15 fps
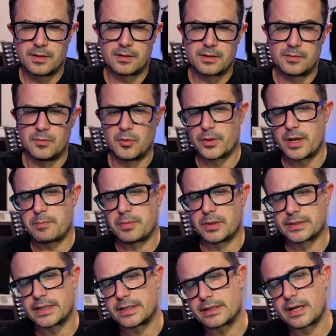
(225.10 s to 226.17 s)
the more they build
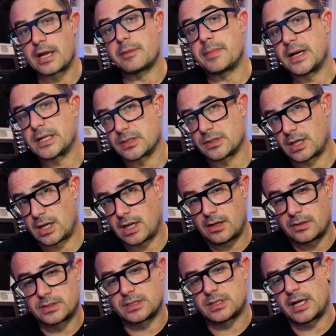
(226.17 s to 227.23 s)
their database on the
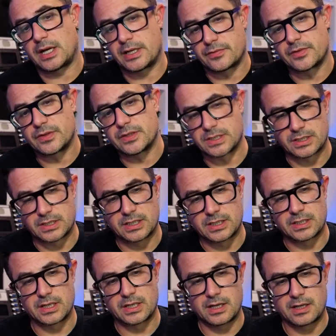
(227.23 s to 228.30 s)
cloud side of this
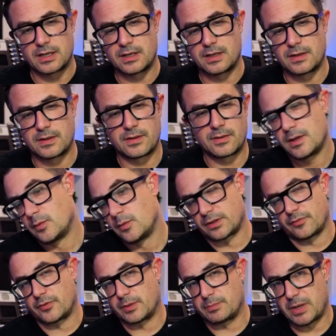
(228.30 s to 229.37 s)
thing, with
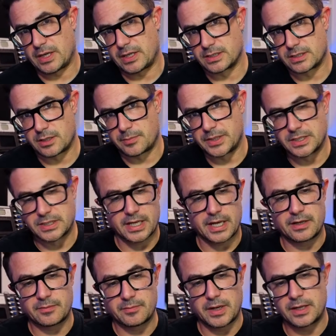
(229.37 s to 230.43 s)
different plugins that are being
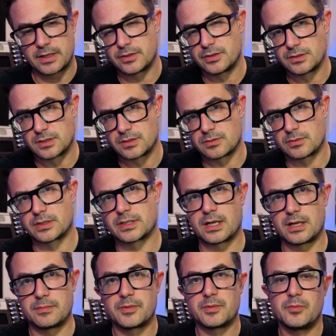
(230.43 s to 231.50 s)
scanned by users all the
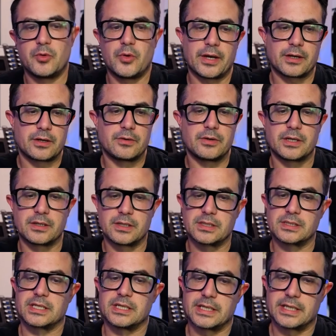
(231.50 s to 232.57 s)
time, the more accurate it is
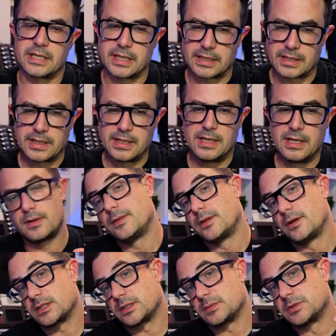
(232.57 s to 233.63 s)
going to get. There
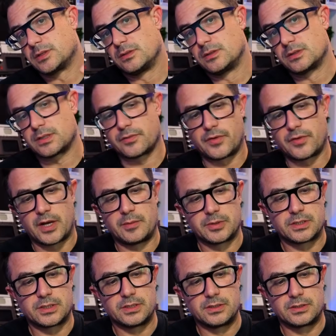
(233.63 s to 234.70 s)
are some tools available
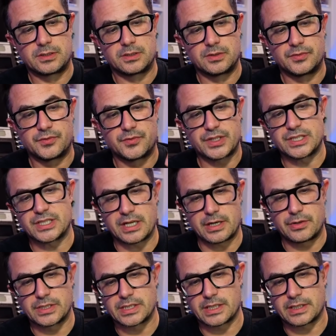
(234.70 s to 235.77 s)
to you to fix
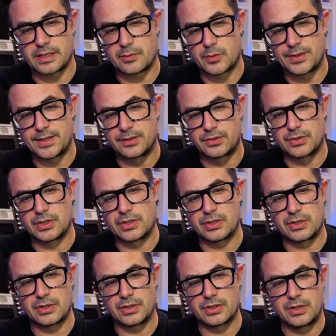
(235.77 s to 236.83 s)
errors like that when they do
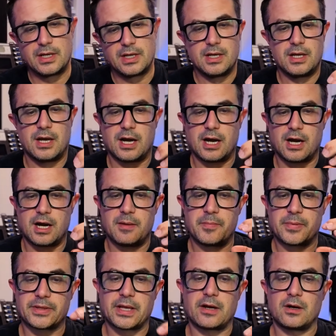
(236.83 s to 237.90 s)
occur,
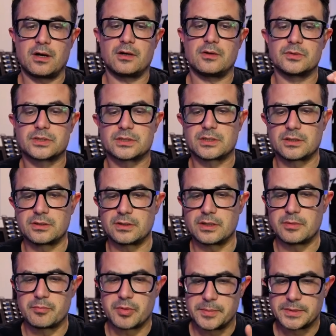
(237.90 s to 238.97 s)
but they are also
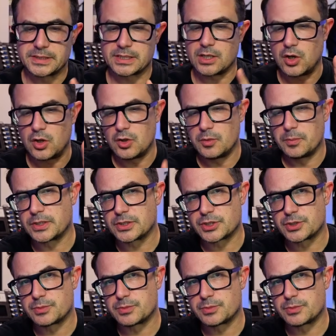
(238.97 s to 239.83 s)
implementing a whole bunch